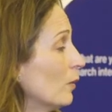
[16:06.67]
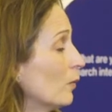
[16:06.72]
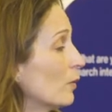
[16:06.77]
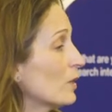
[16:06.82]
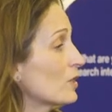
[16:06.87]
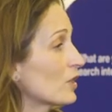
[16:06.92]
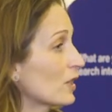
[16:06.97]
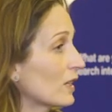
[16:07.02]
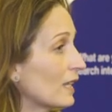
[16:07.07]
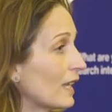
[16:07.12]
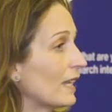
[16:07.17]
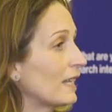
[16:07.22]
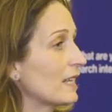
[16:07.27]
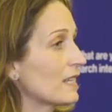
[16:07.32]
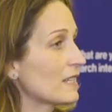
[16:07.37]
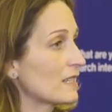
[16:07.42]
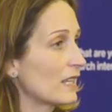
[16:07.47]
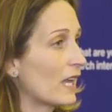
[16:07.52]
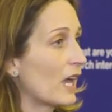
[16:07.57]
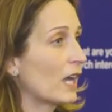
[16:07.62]
which again
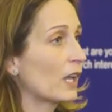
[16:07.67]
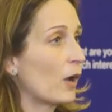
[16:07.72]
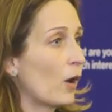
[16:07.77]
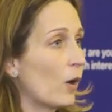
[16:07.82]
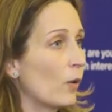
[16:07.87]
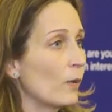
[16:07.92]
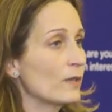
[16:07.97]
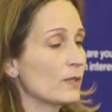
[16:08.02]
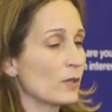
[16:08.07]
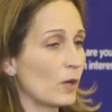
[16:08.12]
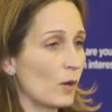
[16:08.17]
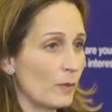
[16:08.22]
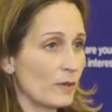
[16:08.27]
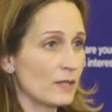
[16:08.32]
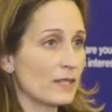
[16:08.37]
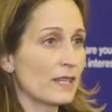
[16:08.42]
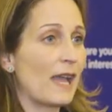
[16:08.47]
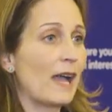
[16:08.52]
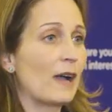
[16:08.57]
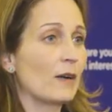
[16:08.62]
is not always
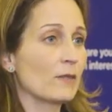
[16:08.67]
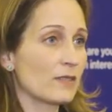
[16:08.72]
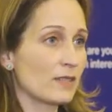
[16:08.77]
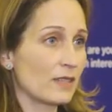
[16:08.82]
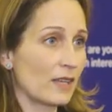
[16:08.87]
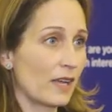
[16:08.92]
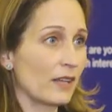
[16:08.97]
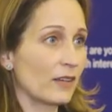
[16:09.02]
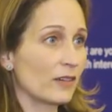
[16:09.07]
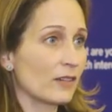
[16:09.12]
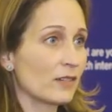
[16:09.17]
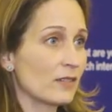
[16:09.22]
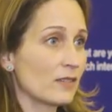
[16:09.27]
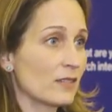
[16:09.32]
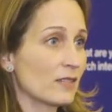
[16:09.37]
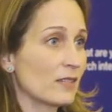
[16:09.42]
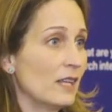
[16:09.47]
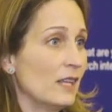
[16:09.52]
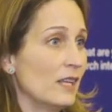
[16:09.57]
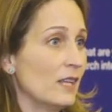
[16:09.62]
open to
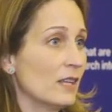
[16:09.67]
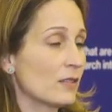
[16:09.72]
outsiders.